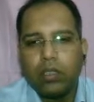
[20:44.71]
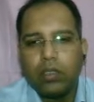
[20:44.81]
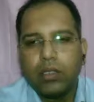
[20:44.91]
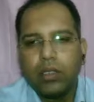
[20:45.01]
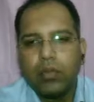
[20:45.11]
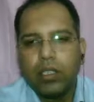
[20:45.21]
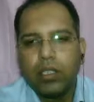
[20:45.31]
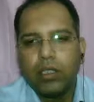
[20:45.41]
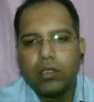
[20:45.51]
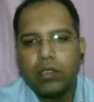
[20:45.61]
similar
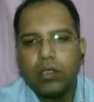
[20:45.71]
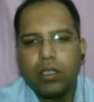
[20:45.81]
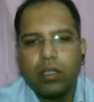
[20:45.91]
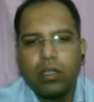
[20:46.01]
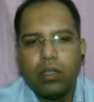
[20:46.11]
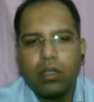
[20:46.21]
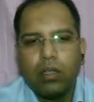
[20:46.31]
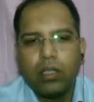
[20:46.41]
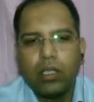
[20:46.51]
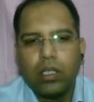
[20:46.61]
lesion
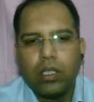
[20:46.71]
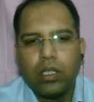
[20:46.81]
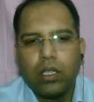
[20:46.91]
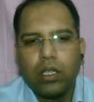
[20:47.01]
on the